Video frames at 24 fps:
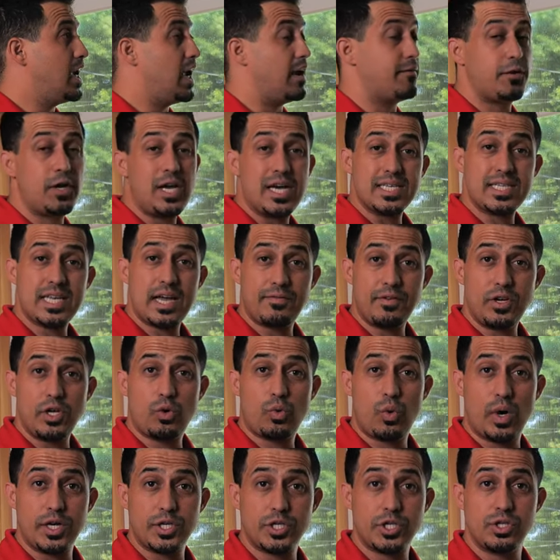If you guys have any
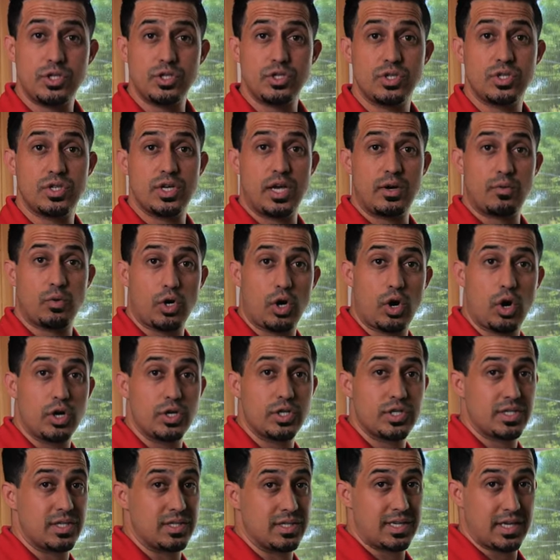questions in
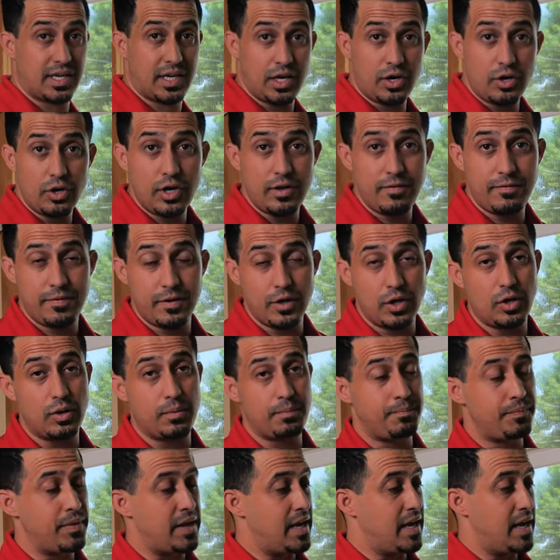regards to security
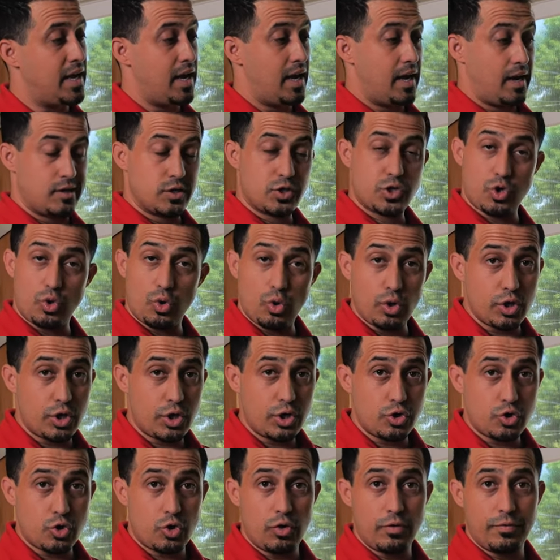film, solar
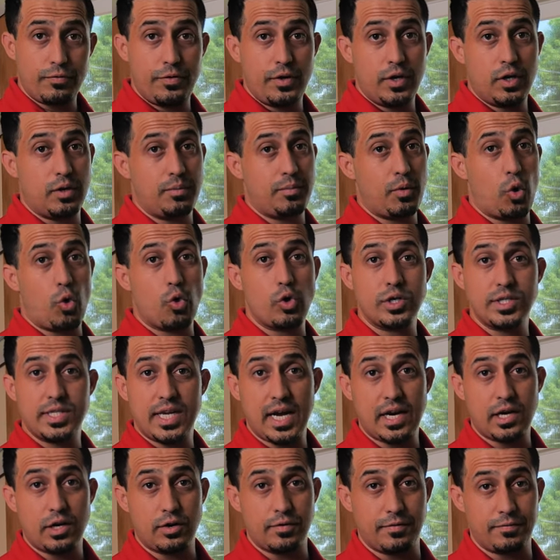control film, or
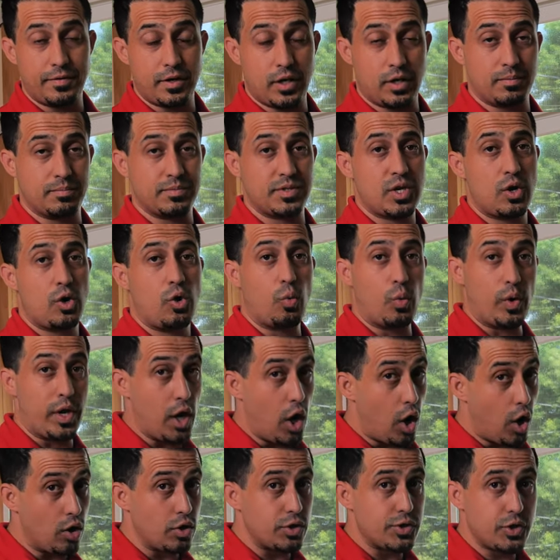decorative films, we
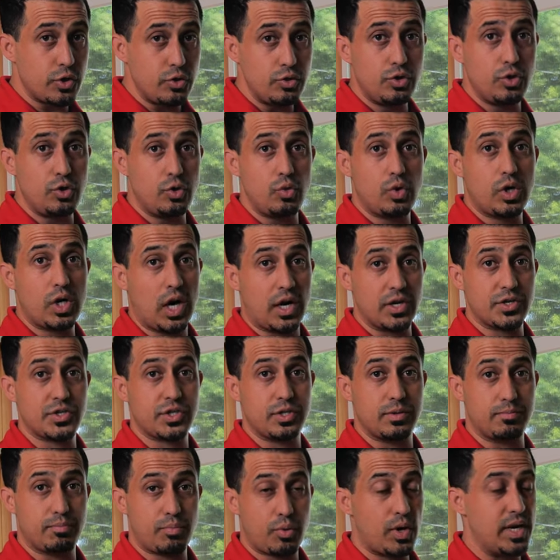also do
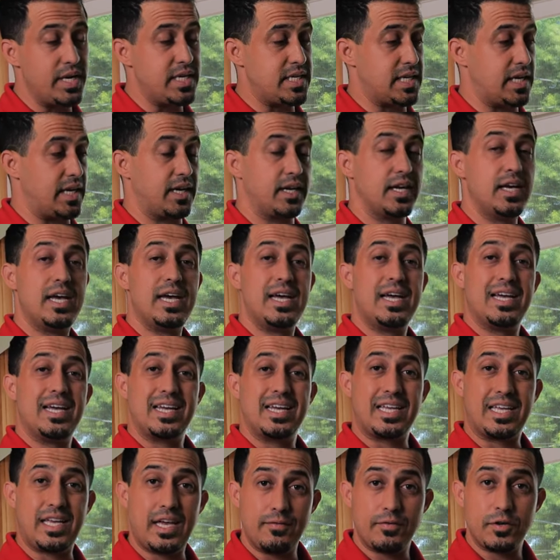custom printing.
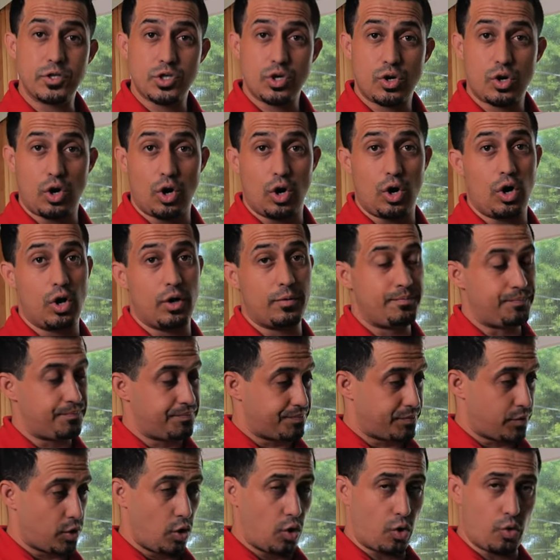Give us a call
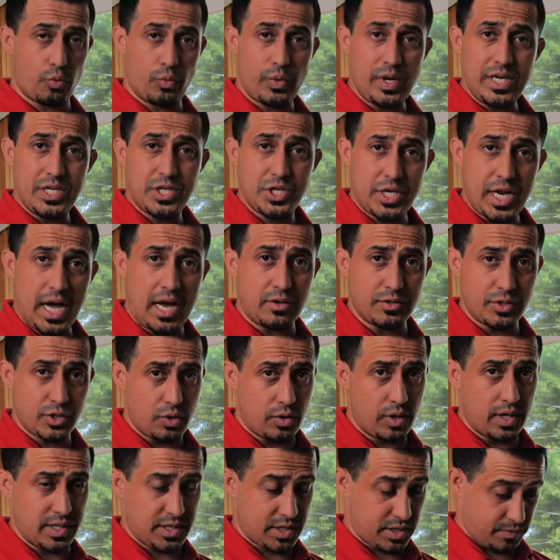or reach down
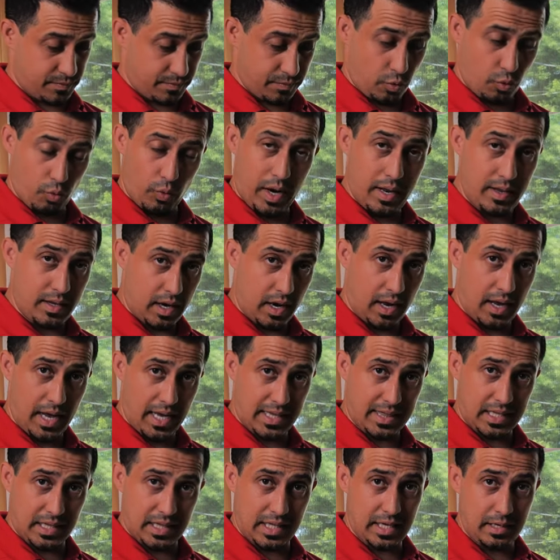to us right
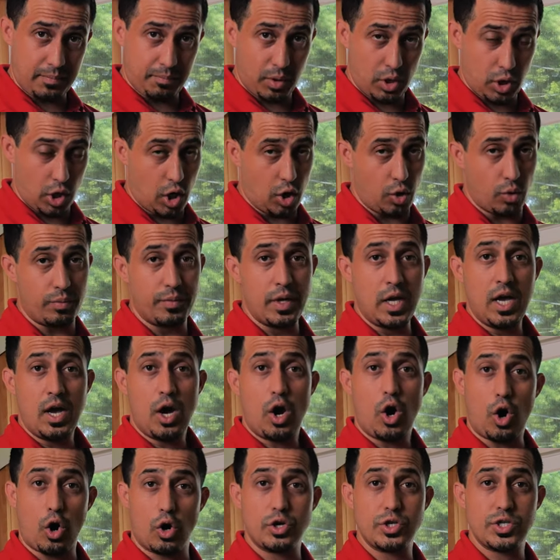at the link below,
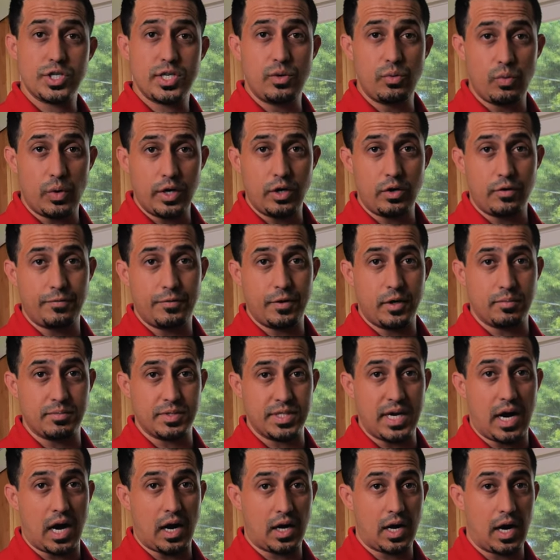
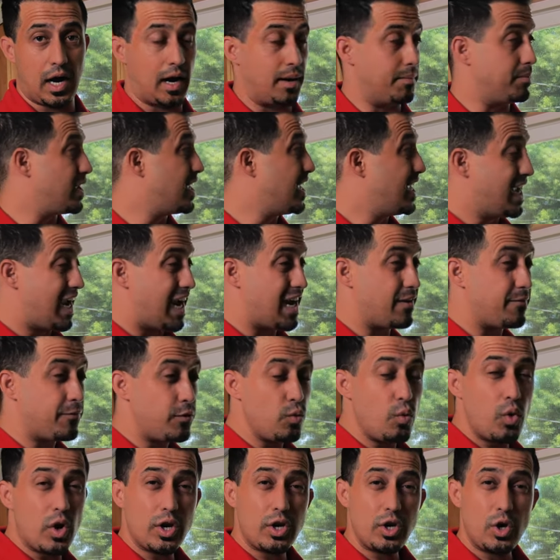rcwindowfilms.com. And if
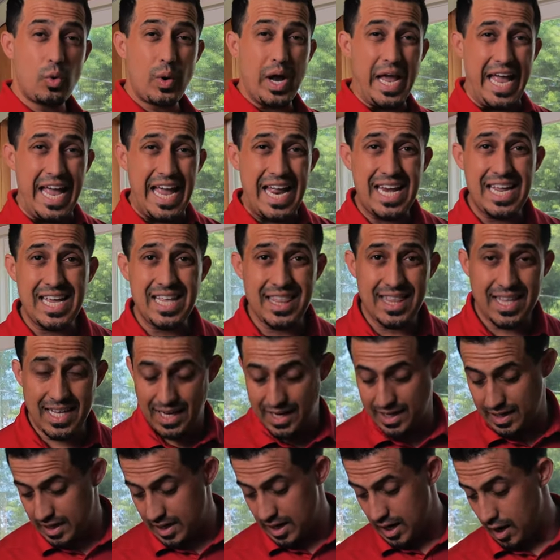you want to know
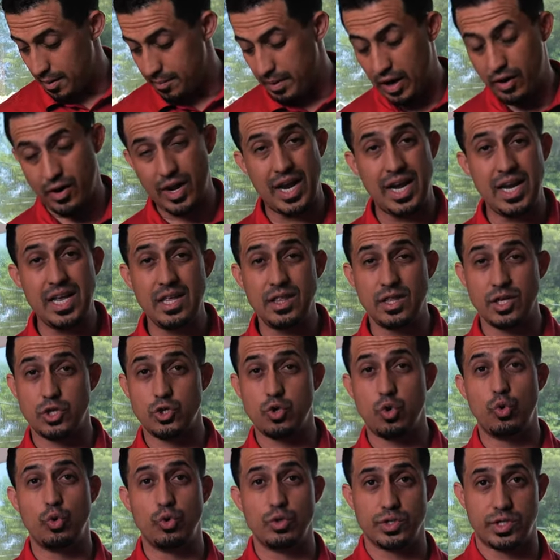anything about any of the
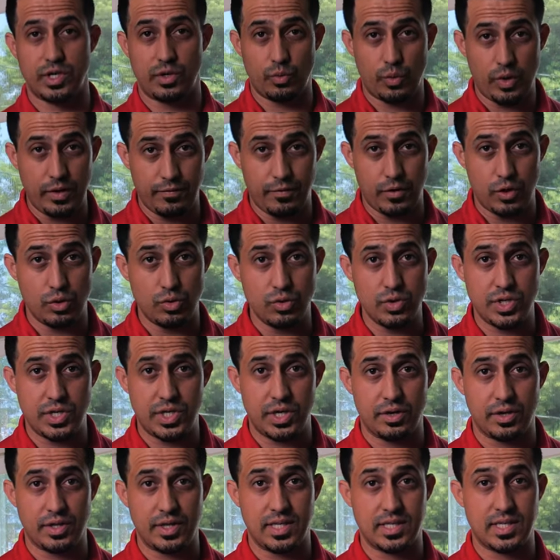tools that we've used
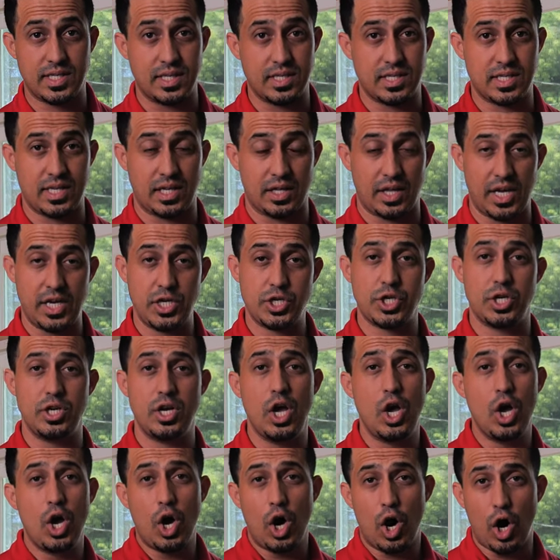during this
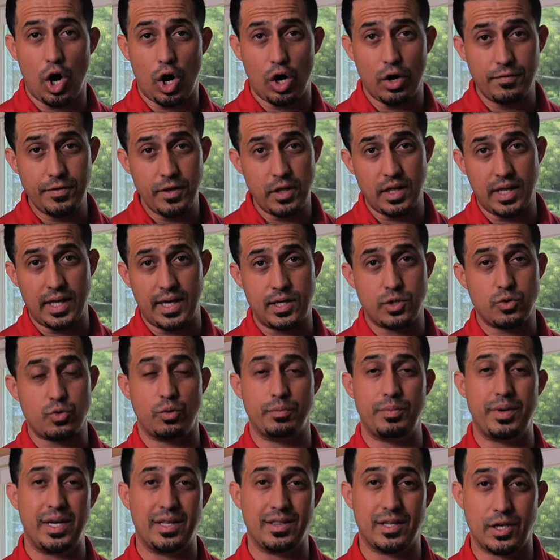installation, all of the links
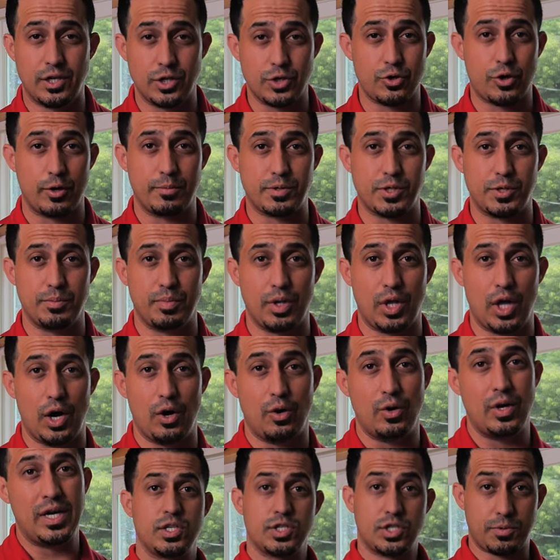will be in the description
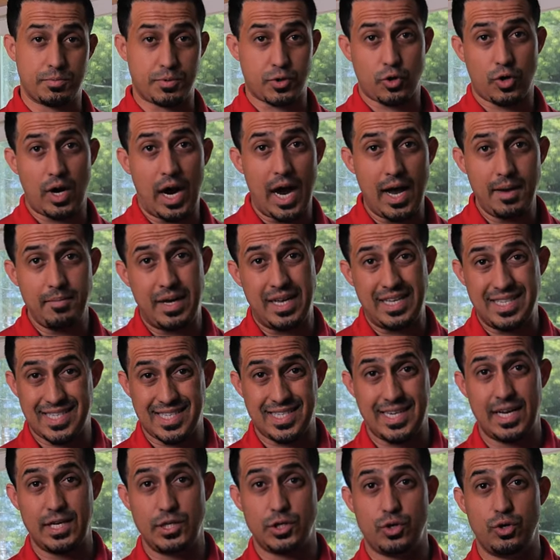below. Subscribe and
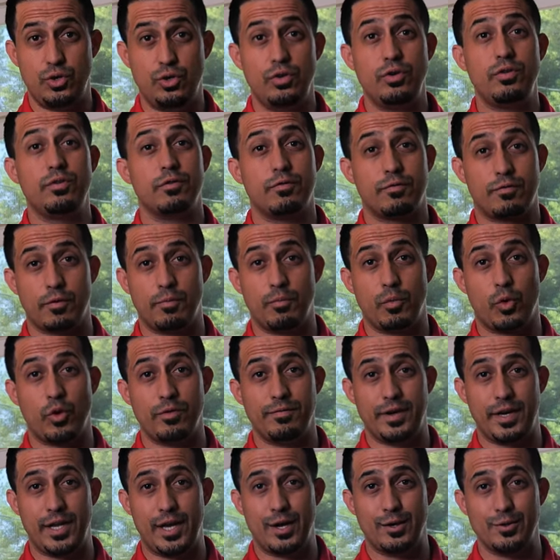stay tuned for more
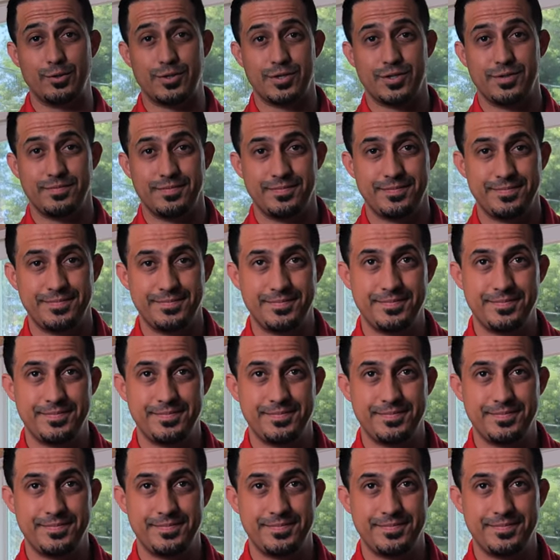videos.